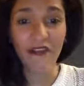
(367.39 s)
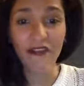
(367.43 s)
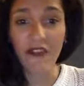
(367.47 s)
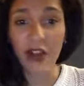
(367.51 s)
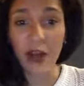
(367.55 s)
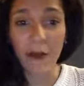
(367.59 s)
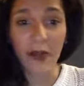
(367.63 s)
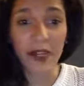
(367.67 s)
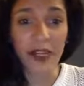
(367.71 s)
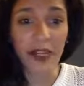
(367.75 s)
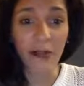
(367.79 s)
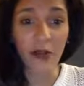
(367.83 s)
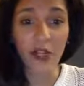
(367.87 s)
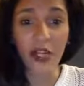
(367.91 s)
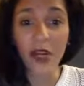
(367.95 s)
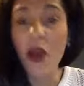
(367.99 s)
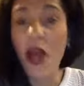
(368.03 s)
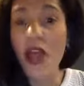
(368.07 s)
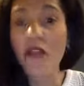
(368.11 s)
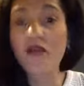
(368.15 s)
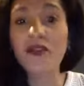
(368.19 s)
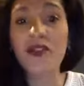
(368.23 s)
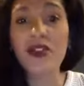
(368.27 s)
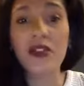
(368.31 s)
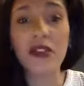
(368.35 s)
vomit,
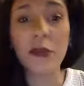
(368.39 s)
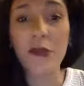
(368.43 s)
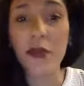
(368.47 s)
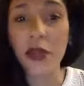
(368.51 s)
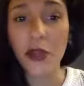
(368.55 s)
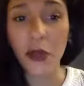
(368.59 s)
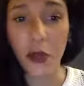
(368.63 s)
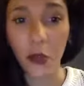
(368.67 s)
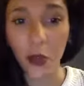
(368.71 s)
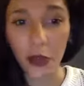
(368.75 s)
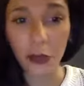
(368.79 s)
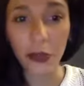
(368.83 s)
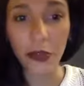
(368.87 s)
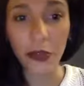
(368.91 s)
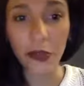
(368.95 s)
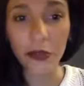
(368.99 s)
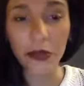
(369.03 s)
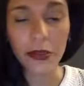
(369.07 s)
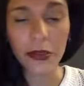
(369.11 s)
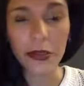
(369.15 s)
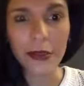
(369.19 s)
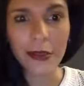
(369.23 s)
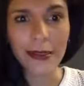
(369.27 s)
it's something horrible.